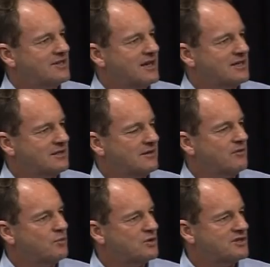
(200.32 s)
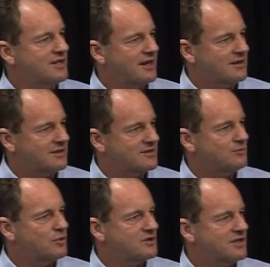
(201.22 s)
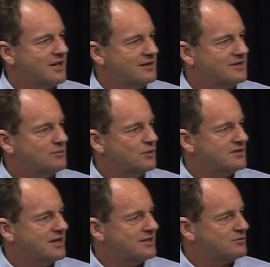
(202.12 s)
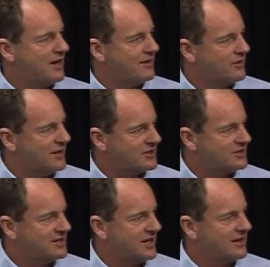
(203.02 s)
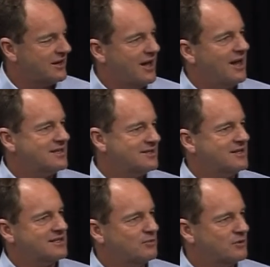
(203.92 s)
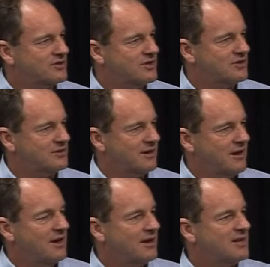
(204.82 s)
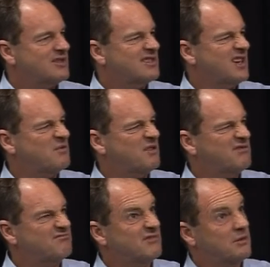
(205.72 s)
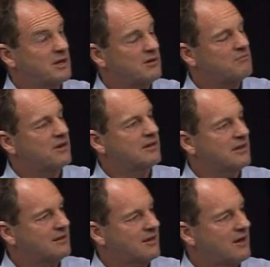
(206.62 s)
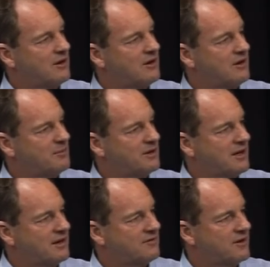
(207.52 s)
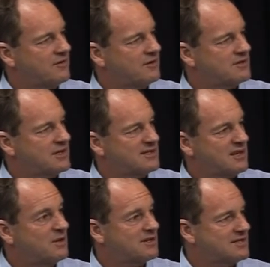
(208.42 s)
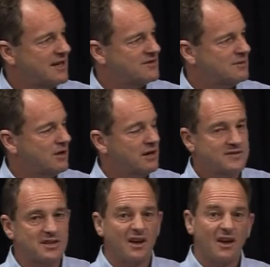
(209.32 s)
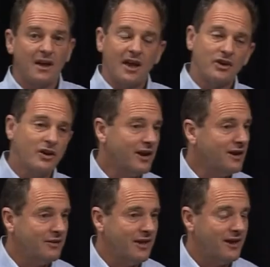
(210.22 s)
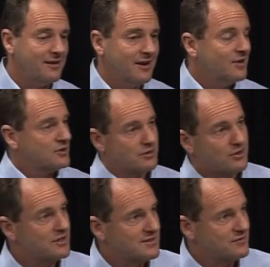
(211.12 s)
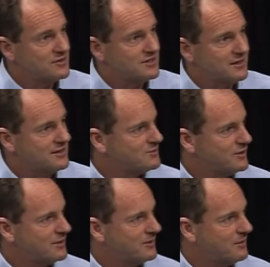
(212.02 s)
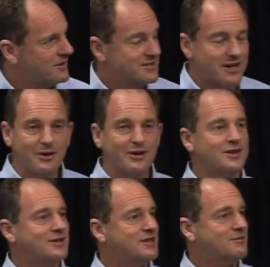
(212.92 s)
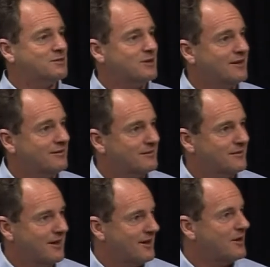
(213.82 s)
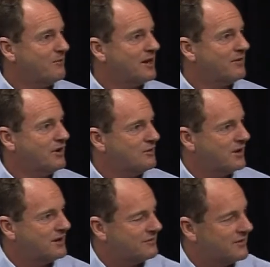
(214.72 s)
that's asking for more studies and more studies and more studies, rather than actually taking a sensible decision and actually saying, well, we could bring the alcohol limit down to 50 or 60, and we could save some lives. And not only that, 2/3 of New Zealanders will agree with us. I mean, it seems to be a bit of a no-brainer.